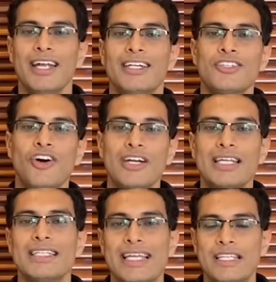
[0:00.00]
It is called
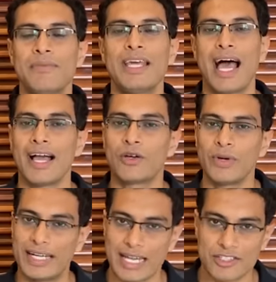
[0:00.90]
as HMA
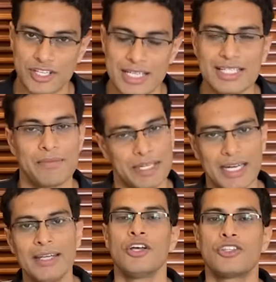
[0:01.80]
Agro Industries Limited.